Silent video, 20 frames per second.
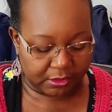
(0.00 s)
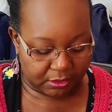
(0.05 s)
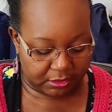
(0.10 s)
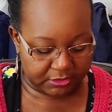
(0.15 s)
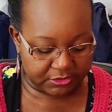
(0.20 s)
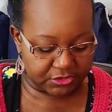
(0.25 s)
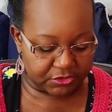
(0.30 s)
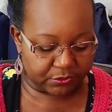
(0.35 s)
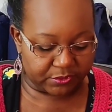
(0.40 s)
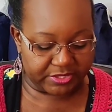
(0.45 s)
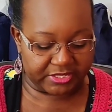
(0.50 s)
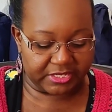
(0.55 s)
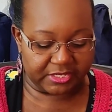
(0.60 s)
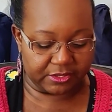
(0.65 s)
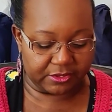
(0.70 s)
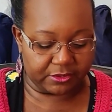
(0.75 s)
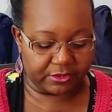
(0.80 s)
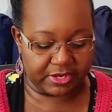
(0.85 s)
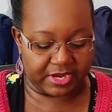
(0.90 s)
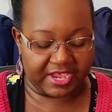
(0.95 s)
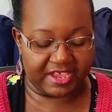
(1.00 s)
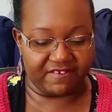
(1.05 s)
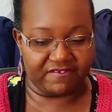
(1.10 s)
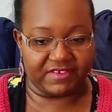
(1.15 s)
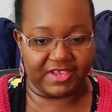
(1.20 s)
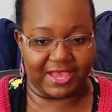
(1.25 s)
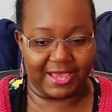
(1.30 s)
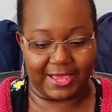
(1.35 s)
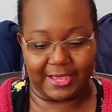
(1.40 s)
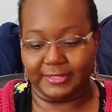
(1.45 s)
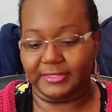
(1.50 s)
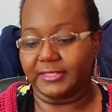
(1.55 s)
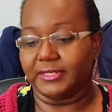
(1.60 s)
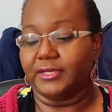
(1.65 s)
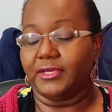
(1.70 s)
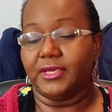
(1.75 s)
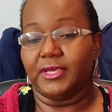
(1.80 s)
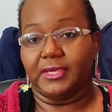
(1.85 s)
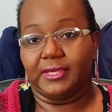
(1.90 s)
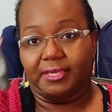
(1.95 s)
Also in here, I've got
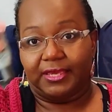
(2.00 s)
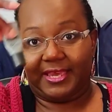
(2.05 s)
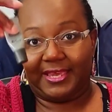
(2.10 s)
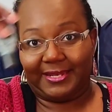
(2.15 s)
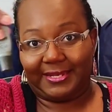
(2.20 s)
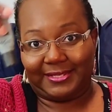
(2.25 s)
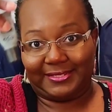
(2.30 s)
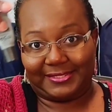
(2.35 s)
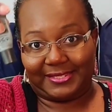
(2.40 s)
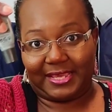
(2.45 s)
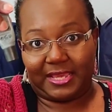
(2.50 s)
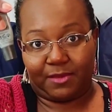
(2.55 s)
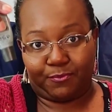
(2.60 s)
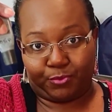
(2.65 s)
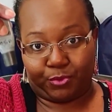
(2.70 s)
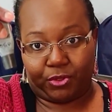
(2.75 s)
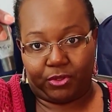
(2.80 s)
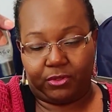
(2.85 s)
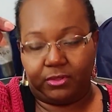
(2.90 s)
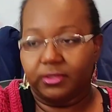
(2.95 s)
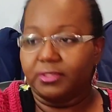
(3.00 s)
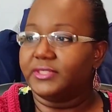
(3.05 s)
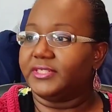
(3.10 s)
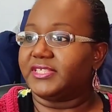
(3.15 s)
an example.